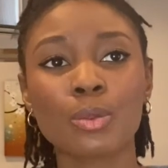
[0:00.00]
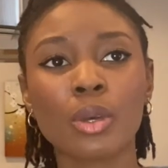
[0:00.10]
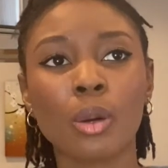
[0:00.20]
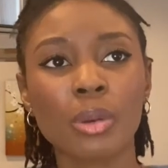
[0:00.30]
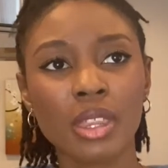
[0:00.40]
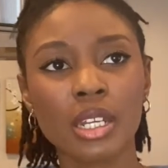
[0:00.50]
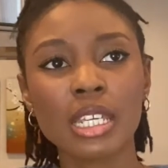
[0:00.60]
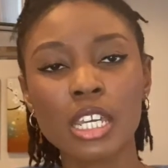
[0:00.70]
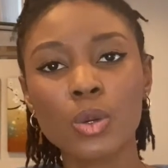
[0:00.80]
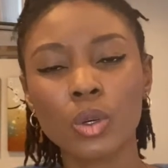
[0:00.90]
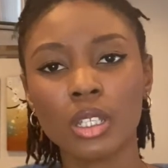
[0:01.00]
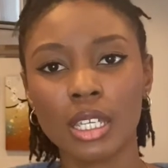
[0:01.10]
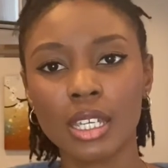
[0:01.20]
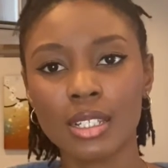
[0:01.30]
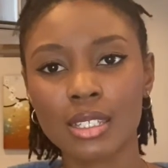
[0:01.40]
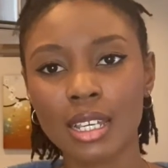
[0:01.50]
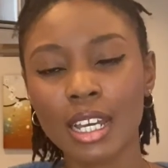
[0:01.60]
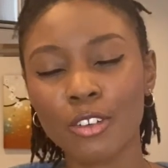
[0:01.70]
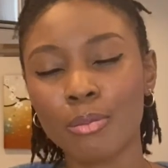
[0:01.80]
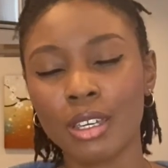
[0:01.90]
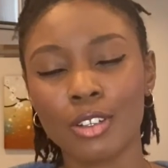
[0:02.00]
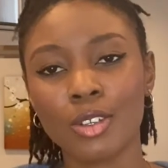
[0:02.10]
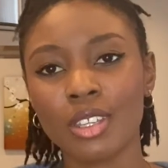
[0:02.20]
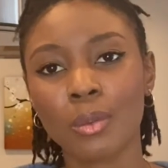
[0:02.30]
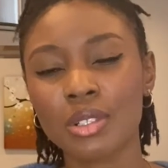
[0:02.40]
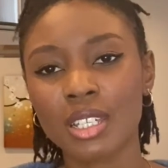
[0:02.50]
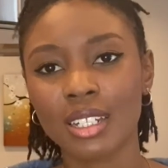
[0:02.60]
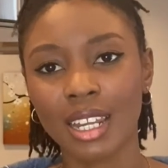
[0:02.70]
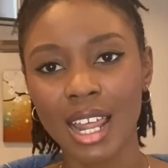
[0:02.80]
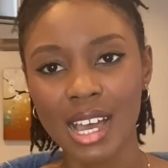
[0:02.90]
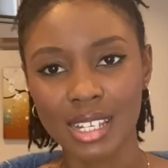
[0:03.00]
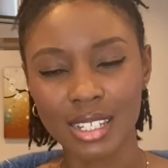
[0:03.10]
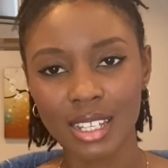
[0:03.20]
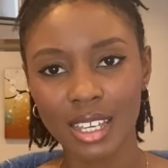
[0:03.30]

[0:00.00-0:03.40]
but then equally inside of me, I knew that wasn't gonna last.